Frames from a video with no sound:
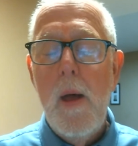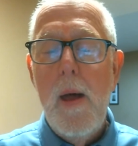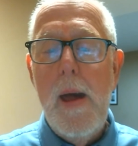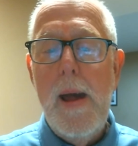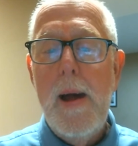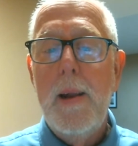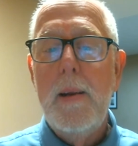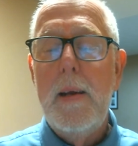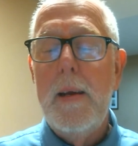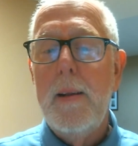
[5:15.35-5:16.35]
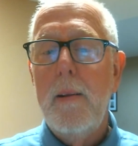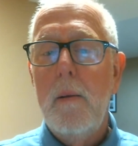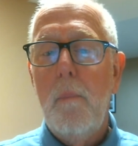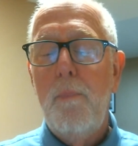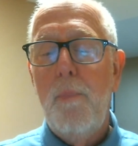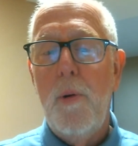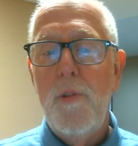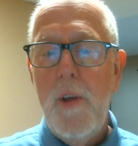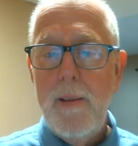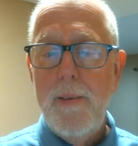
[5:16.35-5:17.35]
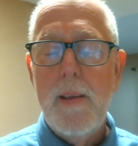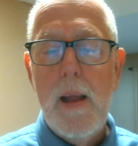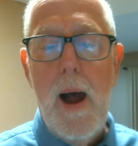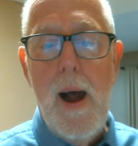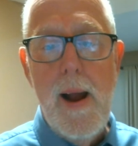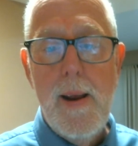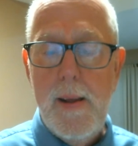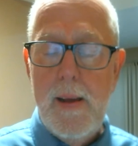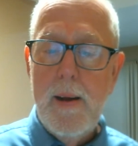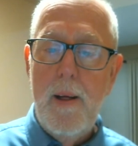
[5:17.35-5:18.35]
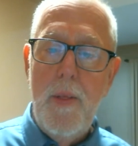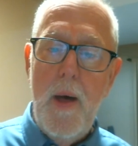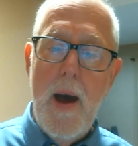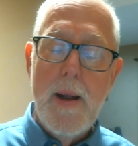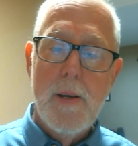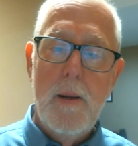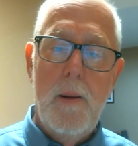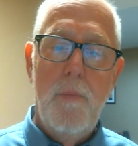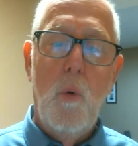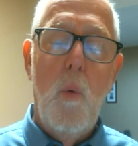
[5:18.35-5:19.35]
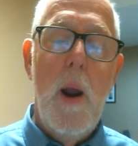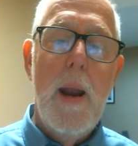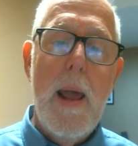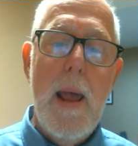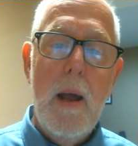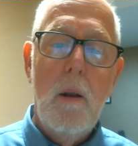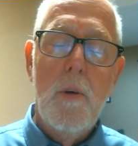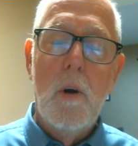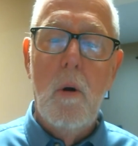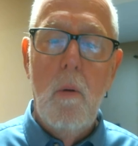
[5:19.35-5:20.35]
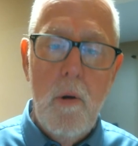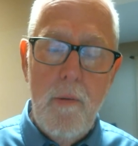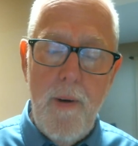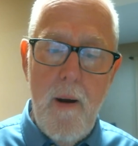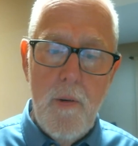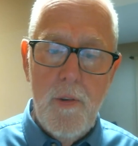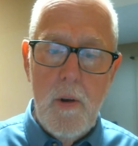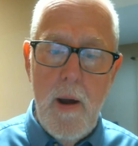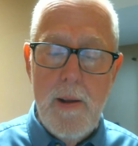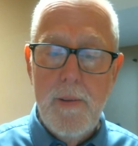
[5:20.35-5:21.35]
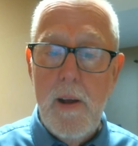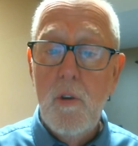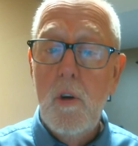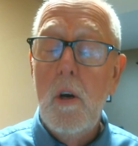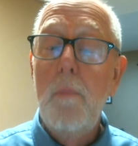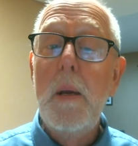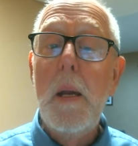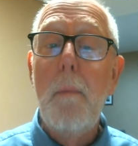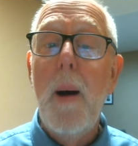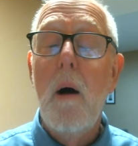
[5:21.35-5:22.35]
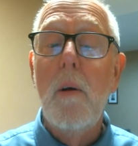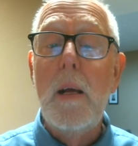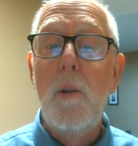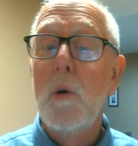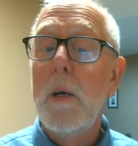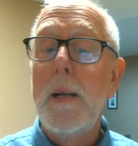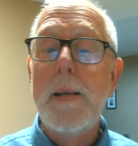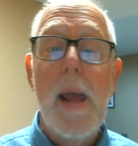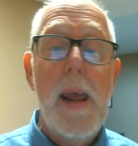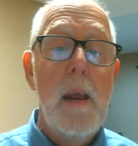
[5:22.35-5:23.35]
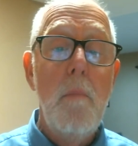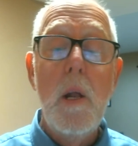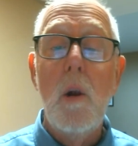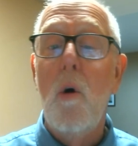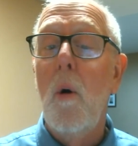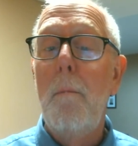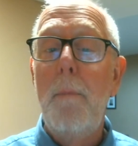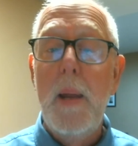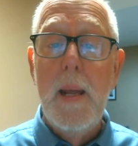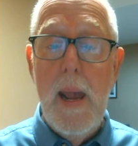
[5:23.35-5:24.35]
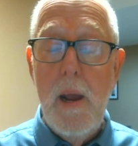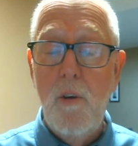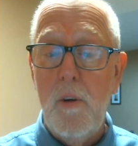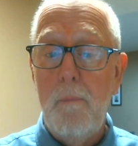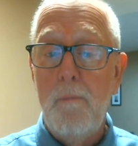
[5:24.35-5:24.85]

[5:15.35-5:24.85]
And it presents the idea that the way to handle the coronavirus in the United States could be about either containment or mitigation.